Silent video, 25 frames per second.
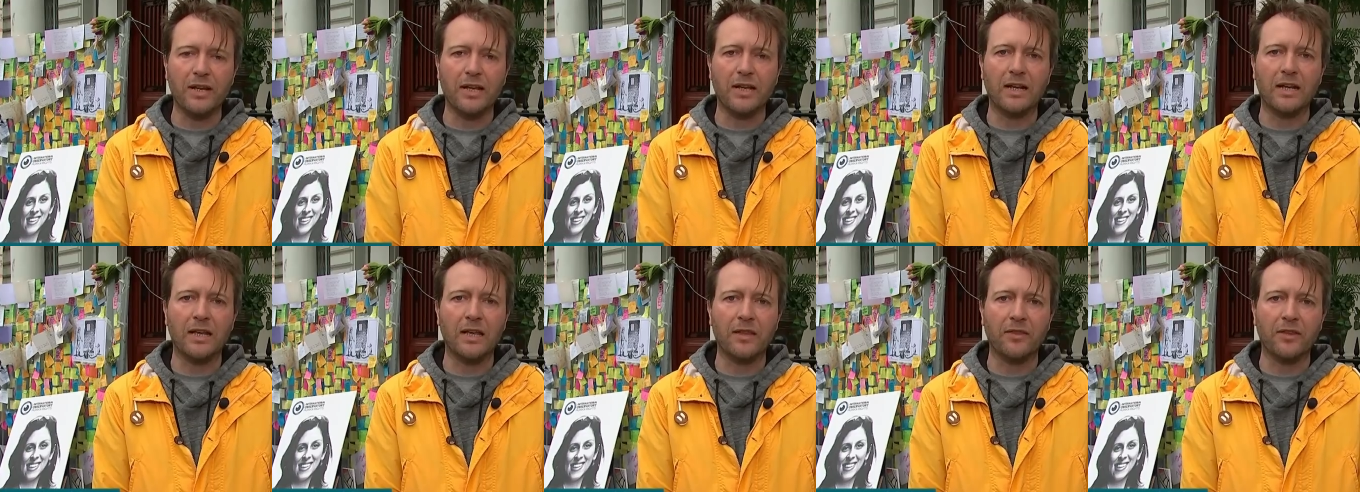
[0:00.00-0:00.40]

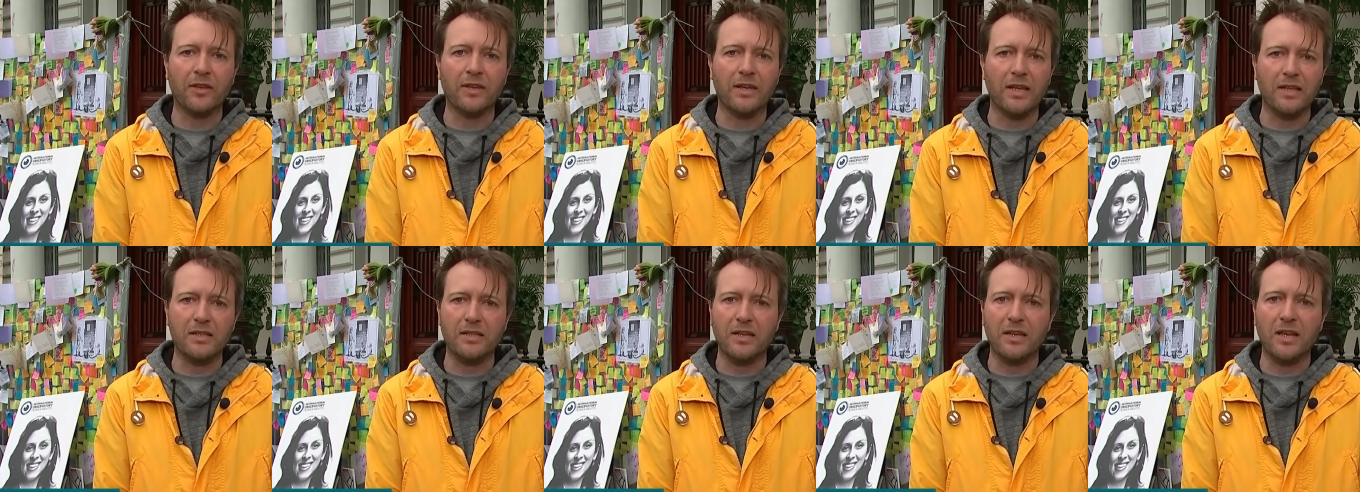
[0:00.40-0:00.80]
Speaker 1: clear that
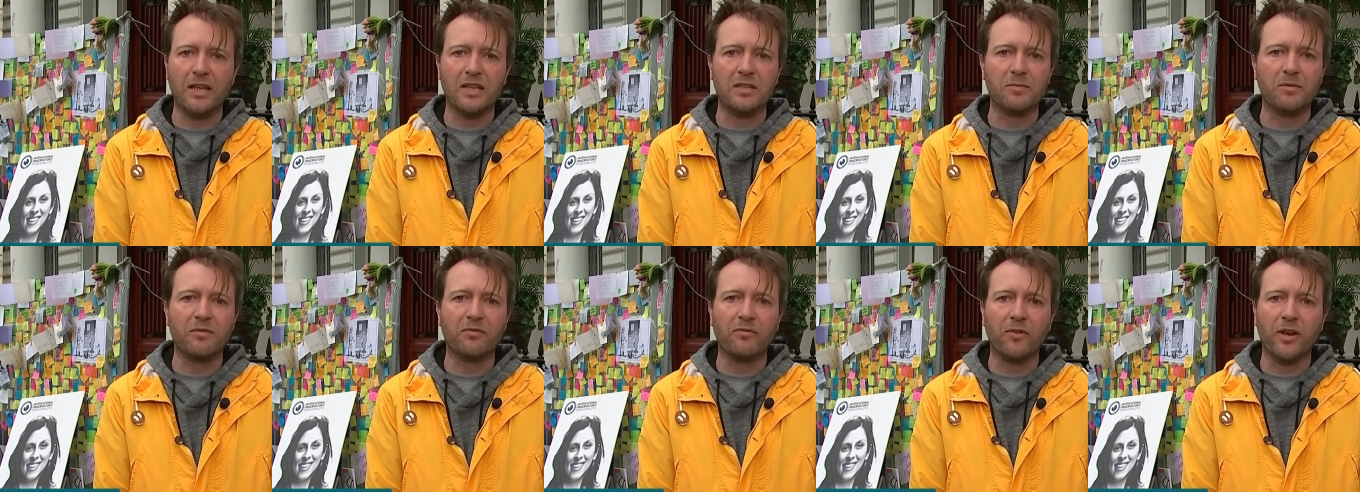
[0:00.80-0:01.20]
Nazanin has
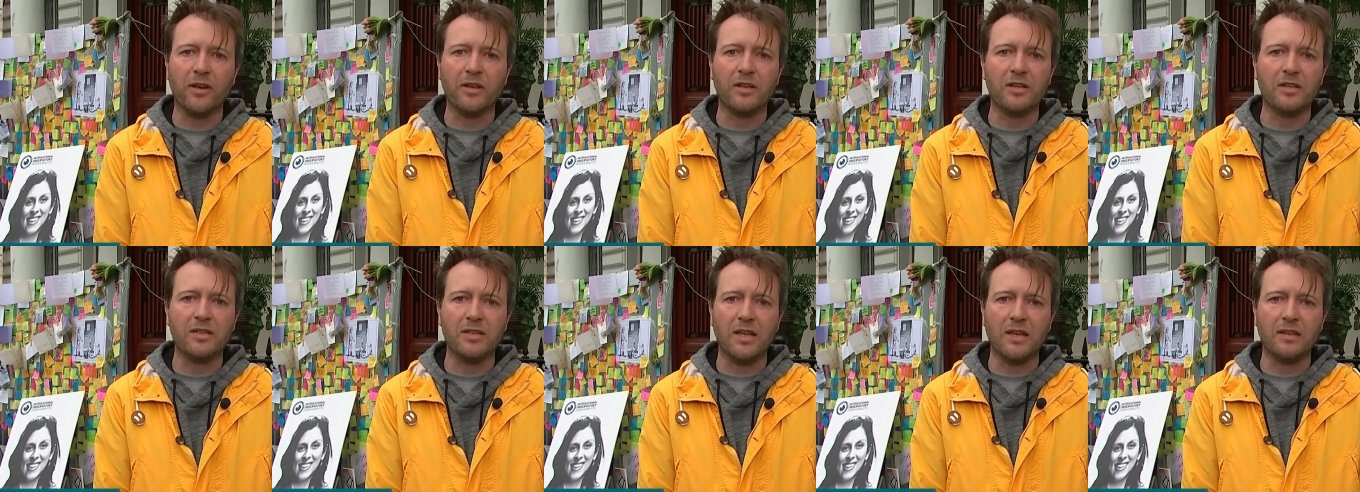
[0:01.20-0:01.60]
to be front
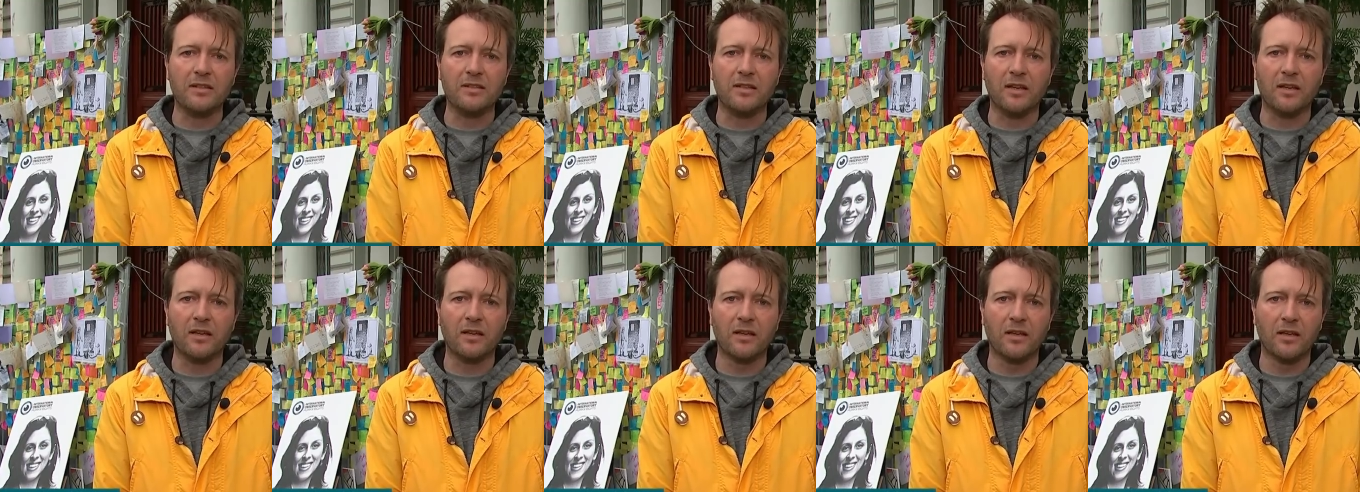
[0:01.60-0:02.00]
and
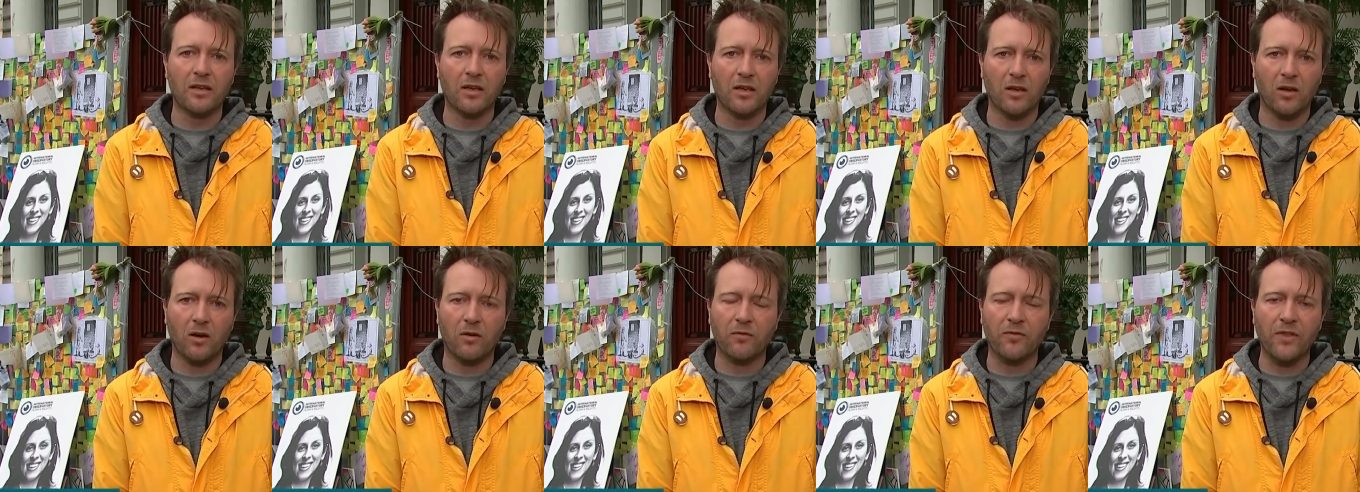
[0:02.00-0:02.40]
centre
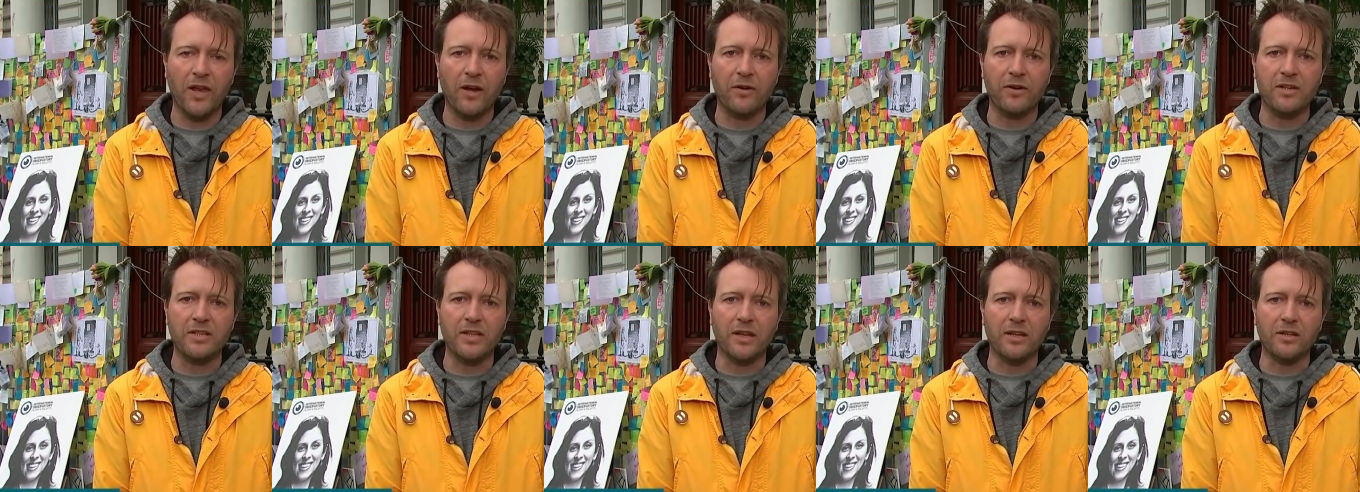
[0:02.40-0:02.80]
of their
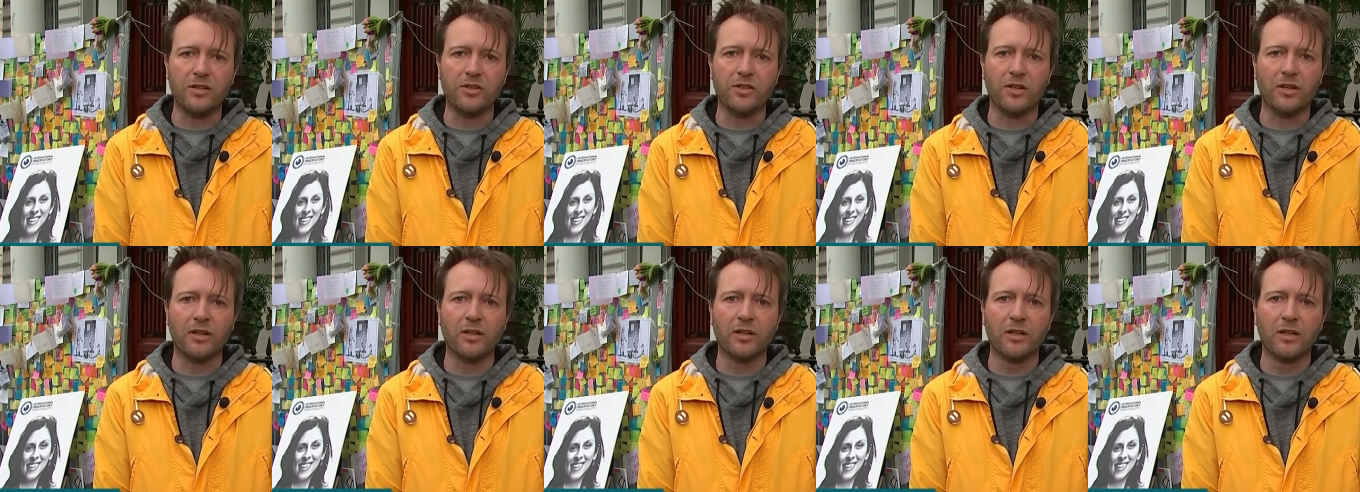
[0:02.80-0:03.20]

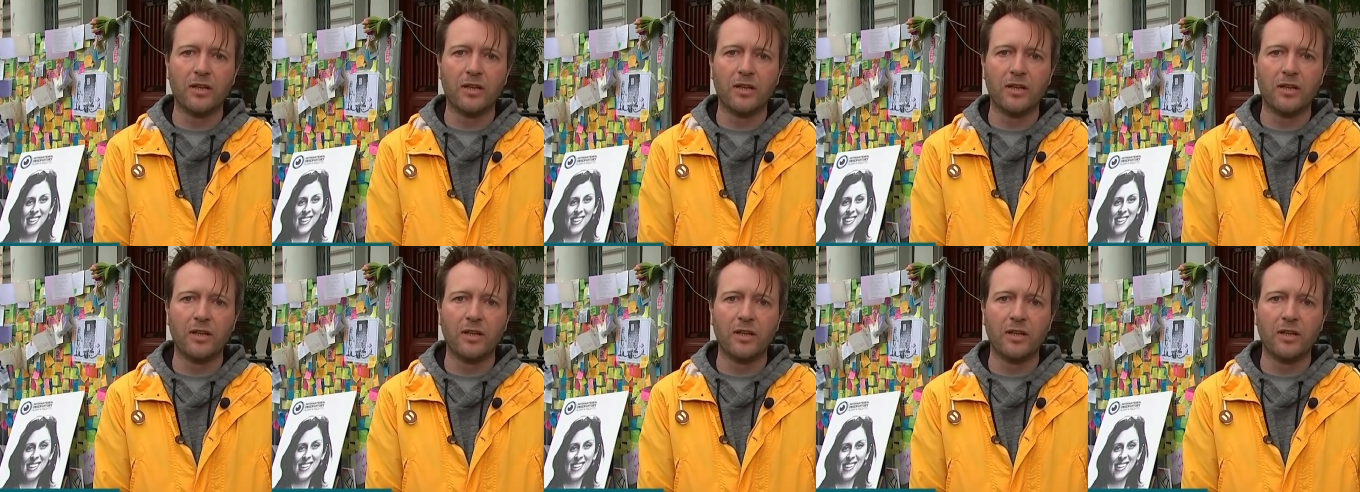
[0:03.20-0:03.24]
attention.